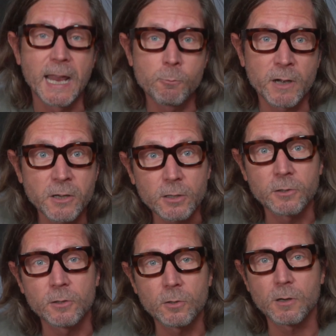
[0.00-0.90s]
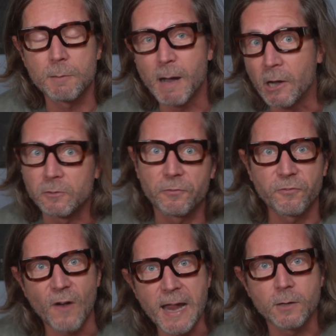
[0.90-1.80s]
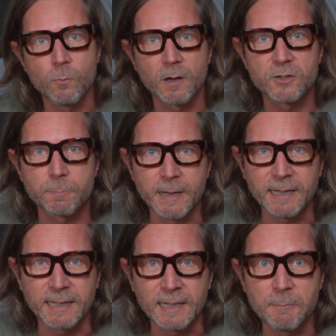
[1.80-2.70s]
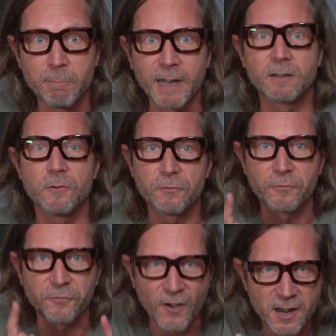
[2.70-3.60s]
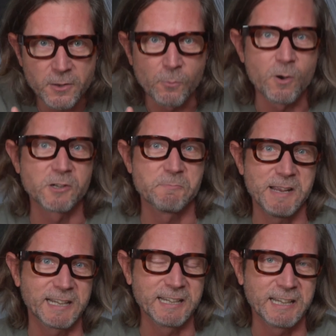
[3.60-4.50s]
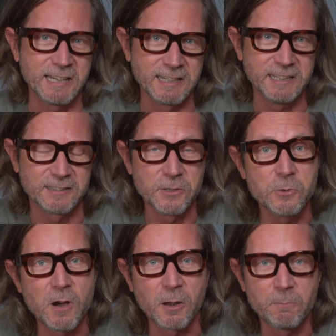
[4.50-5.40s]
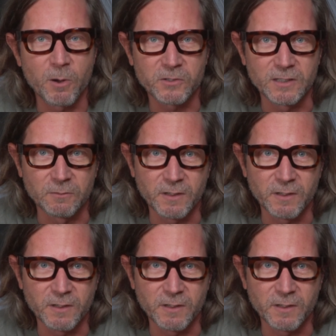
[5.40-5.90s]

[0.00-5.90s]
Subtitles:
And we're not going to talk about fine watchmaking, but fun watchmaking in this new unboxing